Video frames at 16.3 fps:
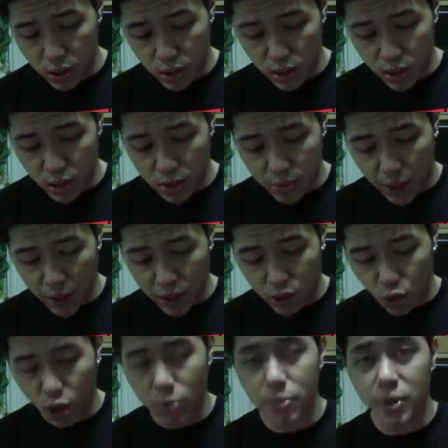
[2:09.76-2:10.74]
it's by
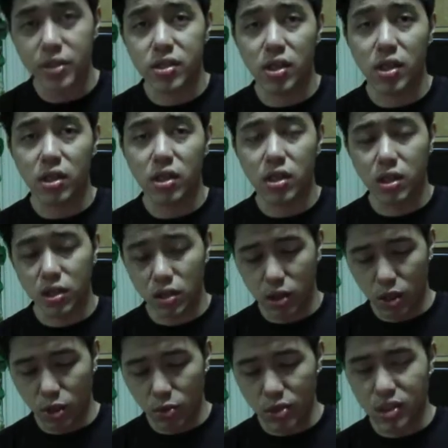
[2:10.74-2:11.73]
Toy Biz Inc.,
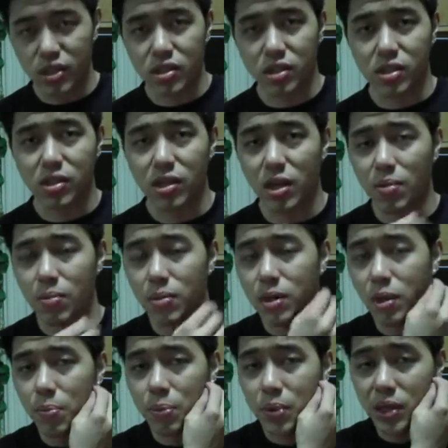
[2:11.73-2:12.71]
which is the same
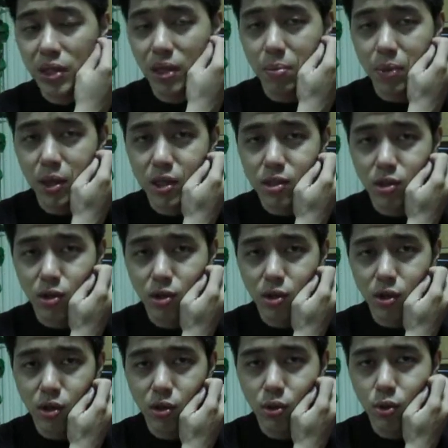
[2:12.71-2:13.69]
company that makes all
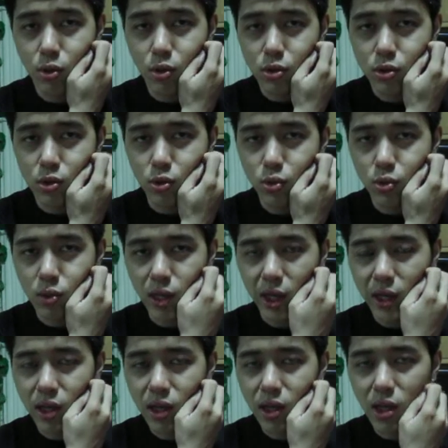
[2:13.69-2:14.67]
your old school
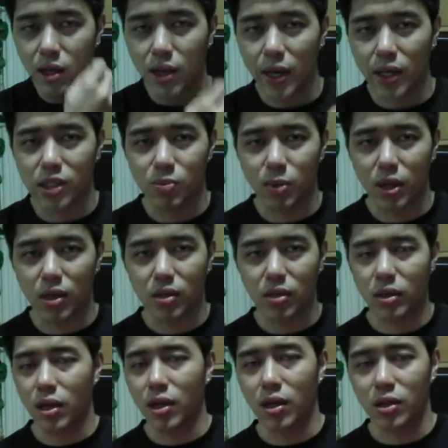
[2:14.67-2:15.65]
like
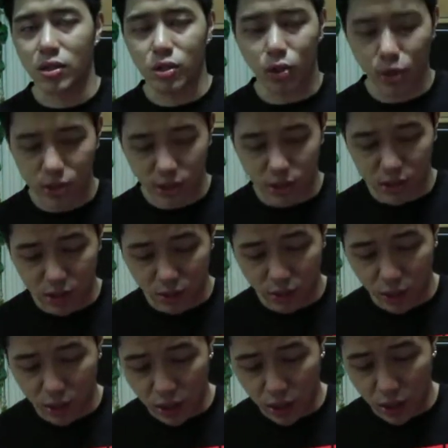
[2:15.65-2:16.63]
X-Men toys and stuff
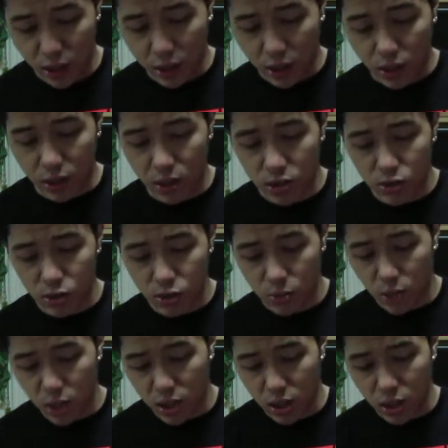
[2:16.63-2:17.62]
like that. And this was
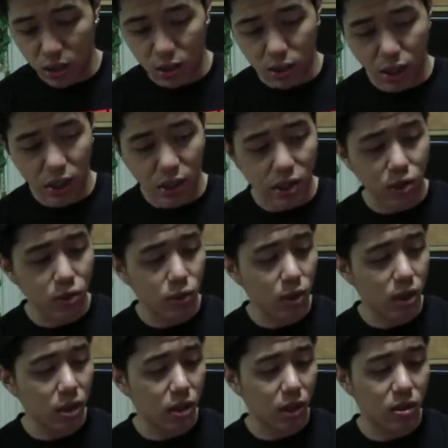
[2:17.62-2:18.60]
made in
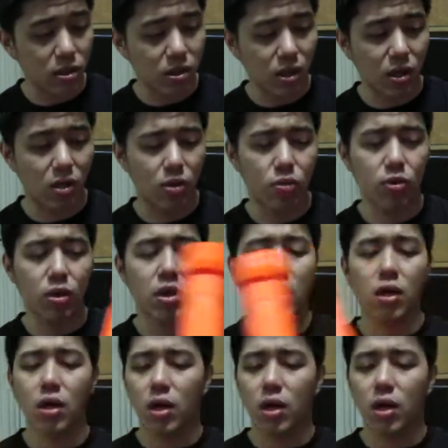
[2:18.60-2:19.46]
1993.